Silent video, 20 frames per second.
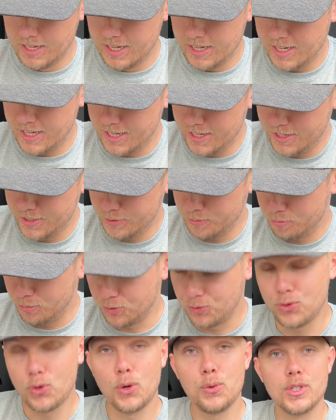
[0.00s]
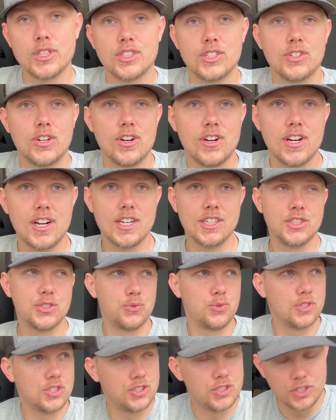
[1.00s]
And before we start, I just
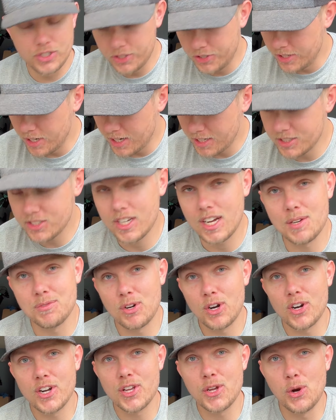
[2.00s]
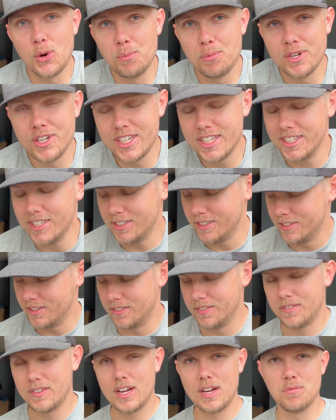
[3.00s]
want to show you guys, I've already opened it,
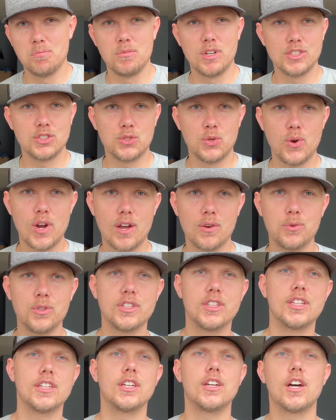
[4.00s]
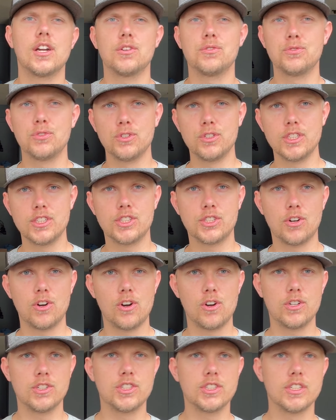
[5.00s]
I've messed around with it, got it fully
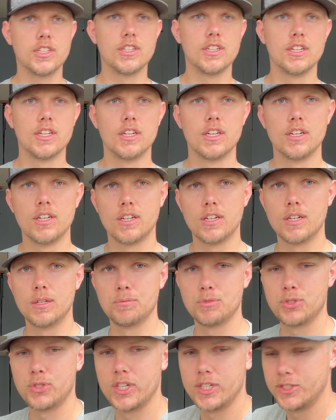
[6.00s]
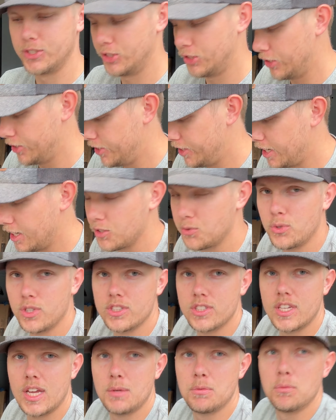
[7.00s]
charged, so I can show you guys what it's
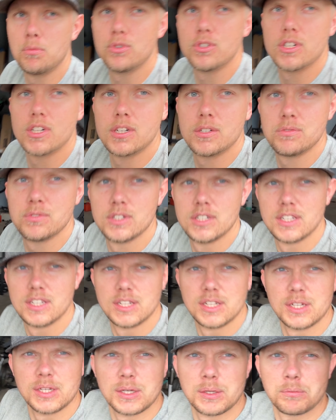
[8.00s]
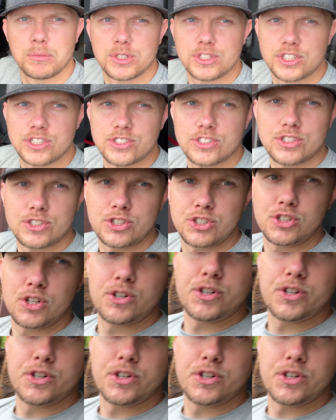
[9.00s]
capable of. But just to show